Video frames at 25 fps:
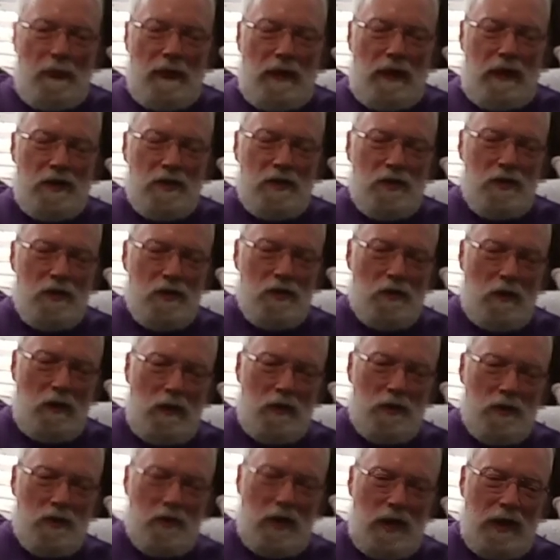this is
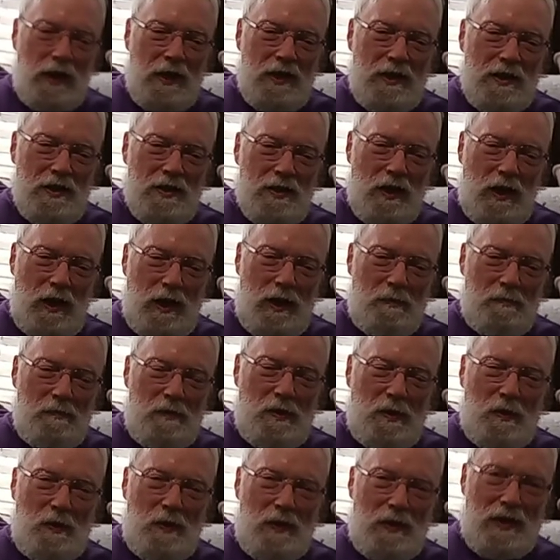our second time
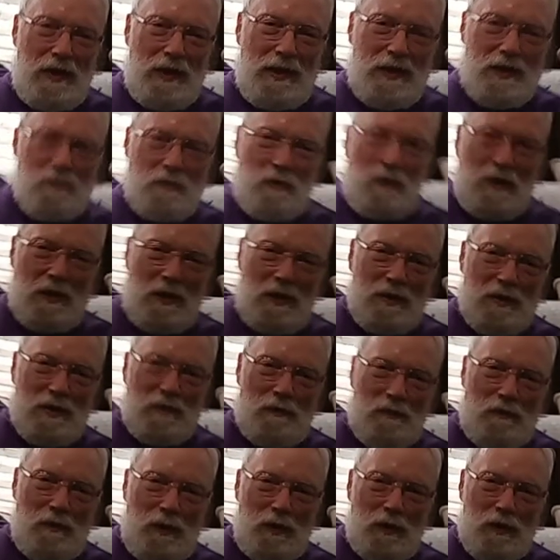doing this because
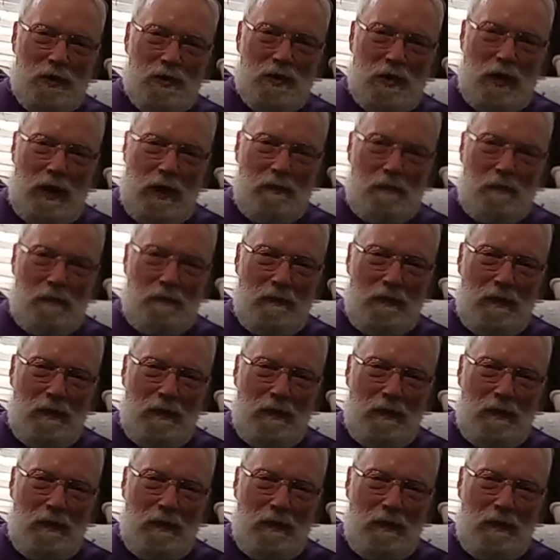the first time